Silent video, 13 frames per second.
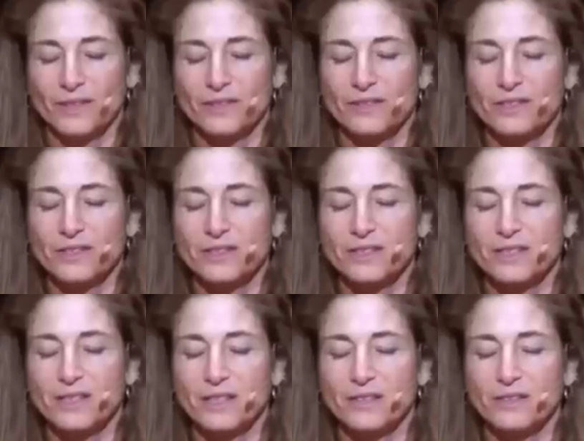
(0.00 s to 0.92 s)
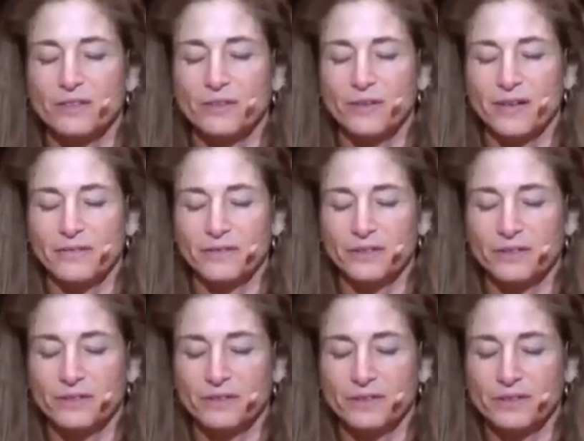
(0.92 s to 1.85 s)
So this is the inner
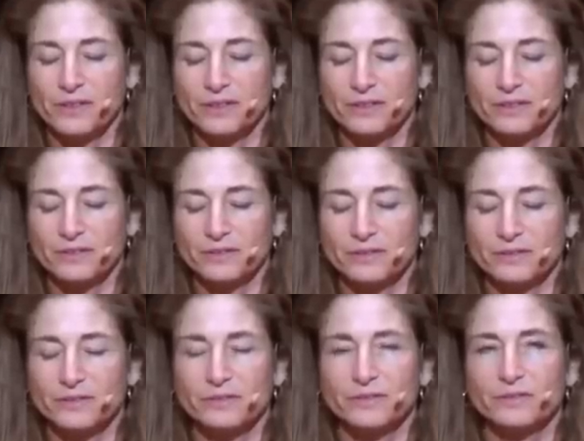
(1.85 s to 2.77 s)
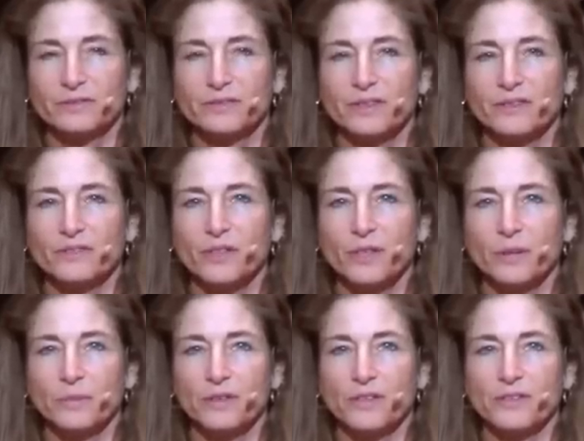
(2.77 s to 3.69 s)
refuge of
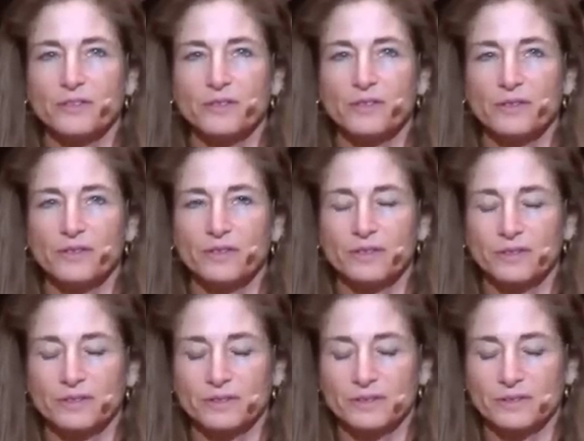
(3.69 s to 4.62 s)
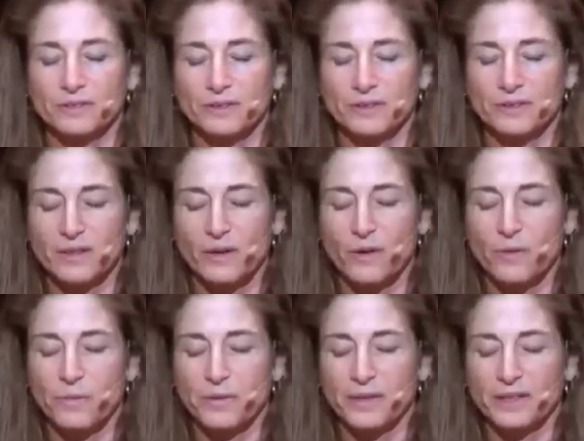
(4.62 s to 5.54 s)
Dharma or truth. It's
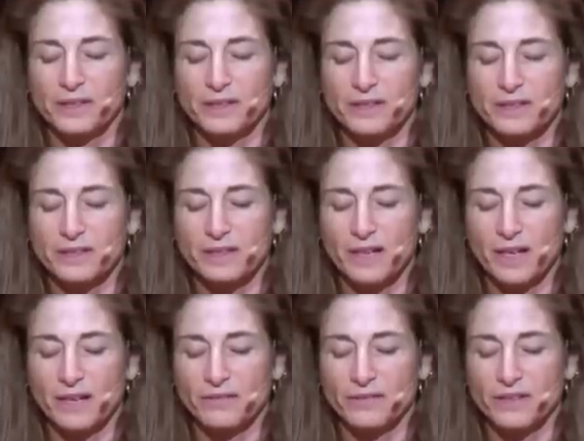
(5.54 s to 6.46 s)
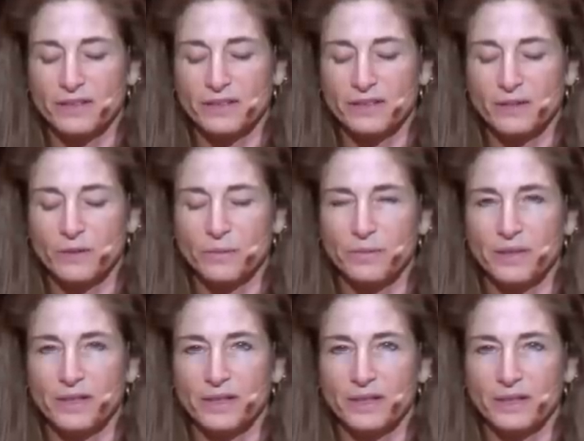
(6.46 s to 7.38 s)
opening to this aliveness,
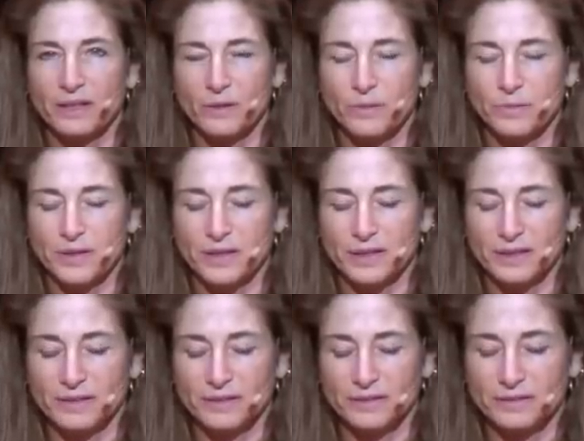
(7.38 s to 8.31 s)
opening and opening.